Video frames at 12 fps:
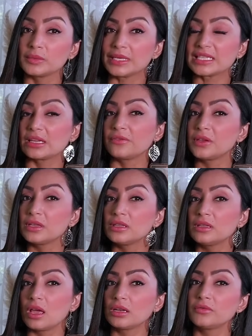because I feel
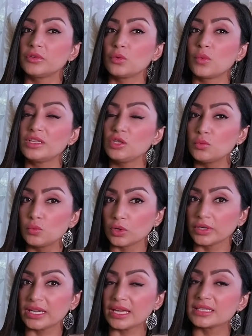a lot of you, when you
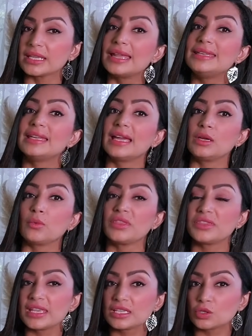worry, it's at night
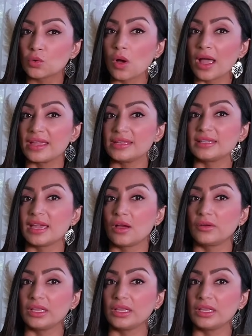when things quiet down,